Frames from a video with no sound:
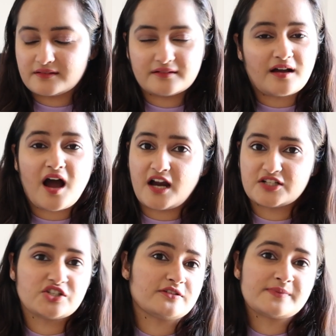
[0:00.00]

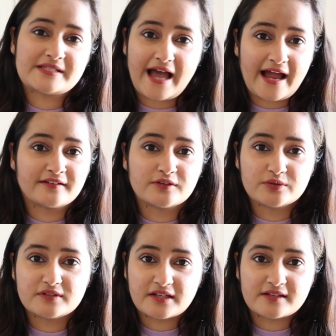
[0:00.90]
hardships and good
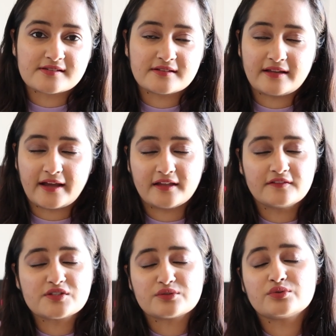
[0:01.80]
things in life.
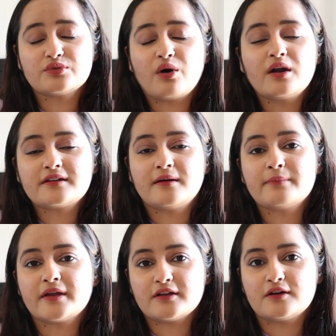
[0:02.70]
So do not
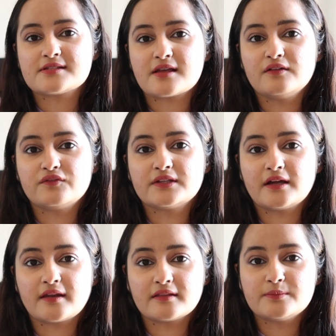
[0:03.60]
compare yourself with
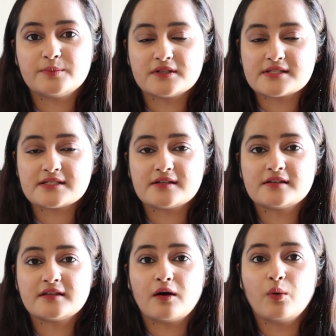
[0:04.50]
another person.
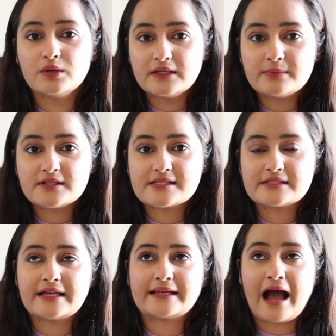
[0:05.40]
The only person
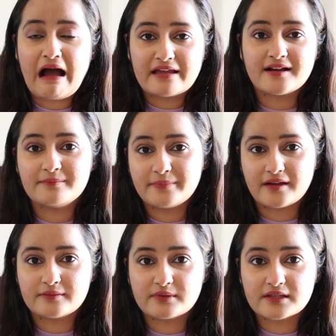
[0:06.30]
that I compare
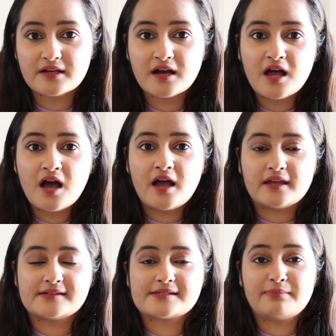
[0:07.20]
with
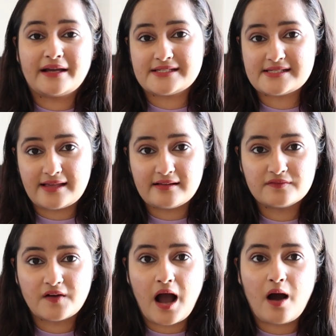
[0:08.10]
is myself.
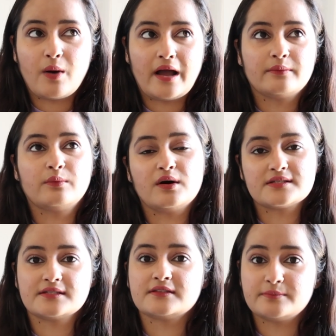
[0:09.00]
How I was
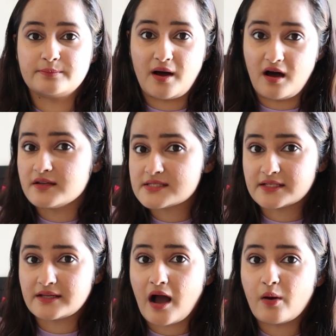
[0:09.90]
in the past and
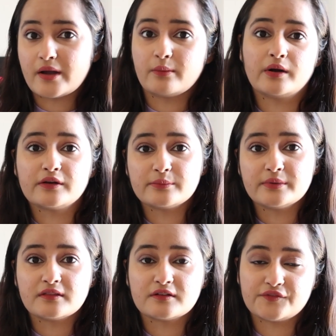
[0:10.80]
how I want to be
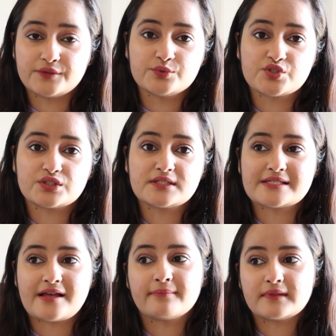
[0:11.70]
in the future is
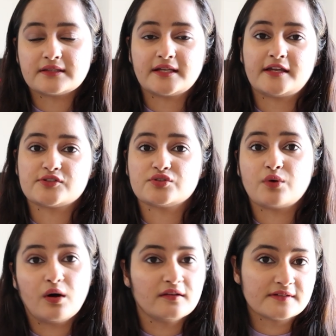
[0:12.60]
something that I should
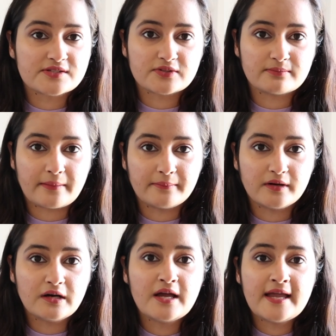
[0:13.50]
always remember,
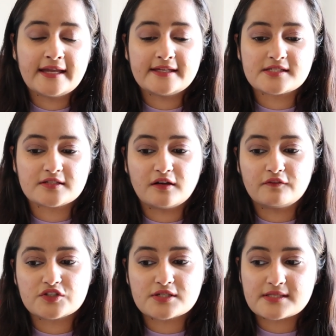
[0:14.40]
instead of
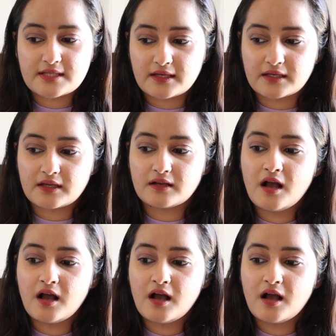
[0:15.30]
just thinking